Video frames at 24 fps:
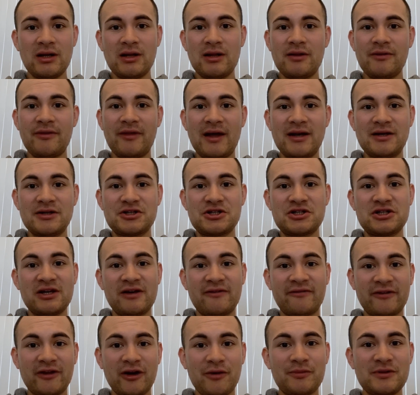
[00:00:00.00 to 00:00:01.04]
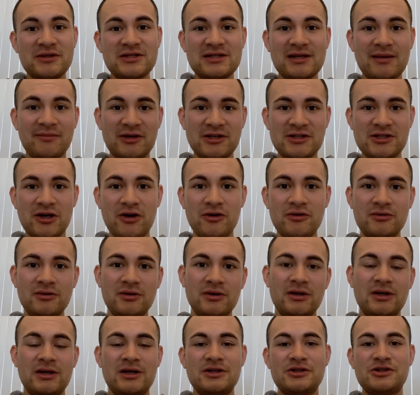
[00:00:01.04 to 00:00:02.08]
then shift up a semitone
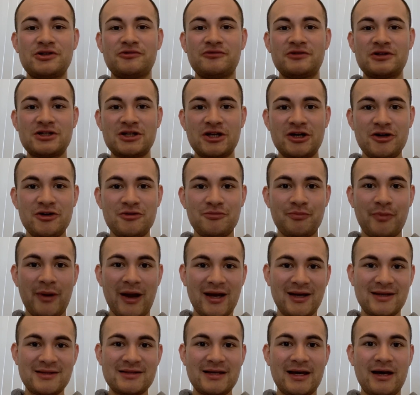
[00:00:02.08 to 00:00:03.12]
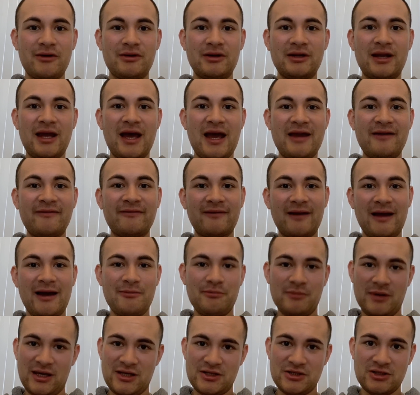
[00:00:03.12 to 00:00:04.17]
to return back down in A flat
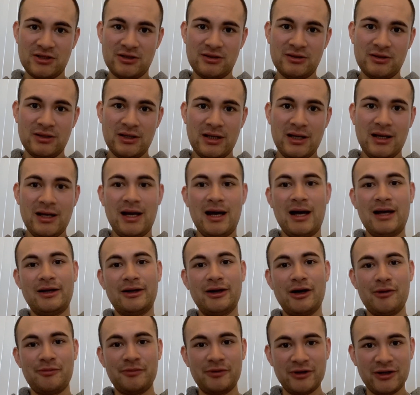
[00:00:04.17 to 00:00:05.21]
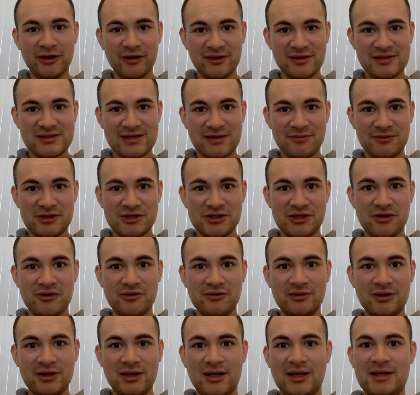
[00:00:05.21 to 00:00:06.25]
major, and up another
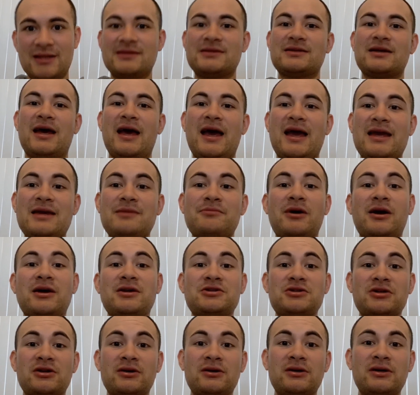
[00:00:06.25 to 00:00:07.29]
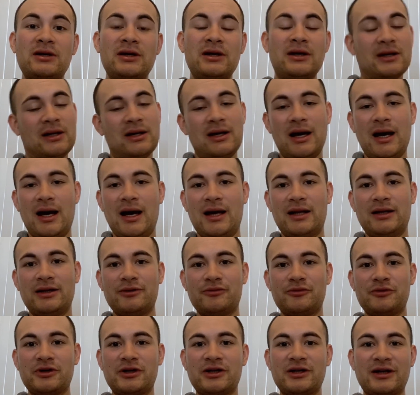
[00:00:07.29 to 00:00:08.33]
semitone into A major, and
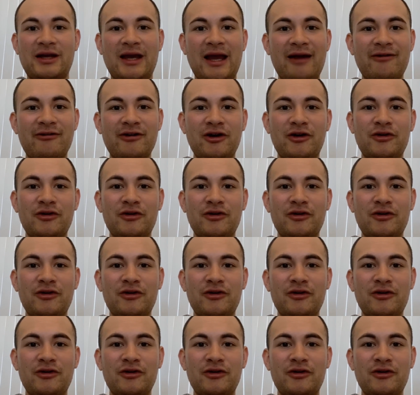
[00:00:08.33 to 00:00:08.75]
we're going to carry on